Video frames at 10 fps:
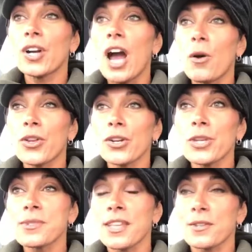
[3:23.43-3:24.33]
how they're
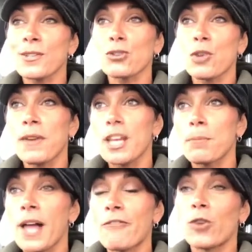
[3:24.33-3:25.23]
using their social media
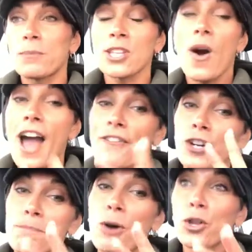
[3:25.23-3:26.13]
platform. So I've
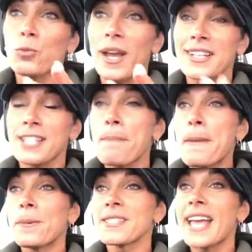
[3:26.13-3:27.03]
heard both ways. Some
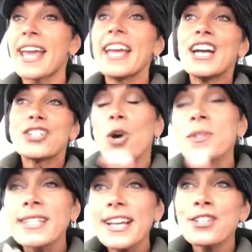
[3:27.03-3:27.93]
people say
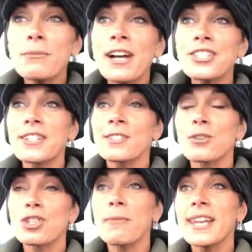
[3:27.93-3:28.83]
don't say too much on
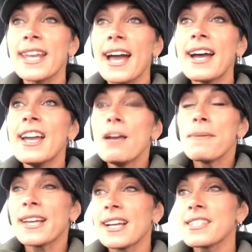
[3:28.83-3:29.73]
social media
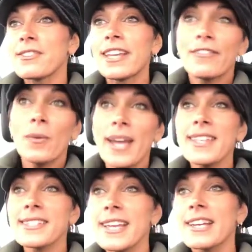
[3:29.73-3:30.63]
because you give away
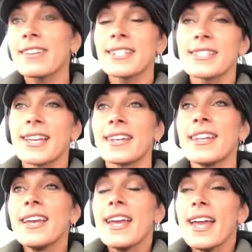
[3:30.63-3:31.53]
the secrets,
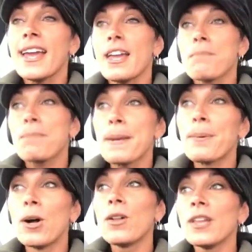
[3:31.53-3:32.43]
and
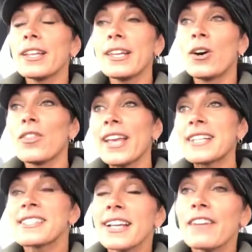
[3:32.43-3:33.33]
people, you know, they
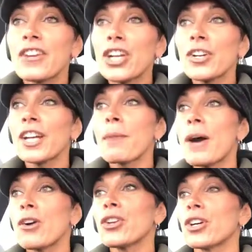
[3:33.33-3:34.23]
get sick of hearing
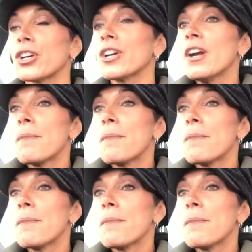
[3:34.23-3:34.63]
about your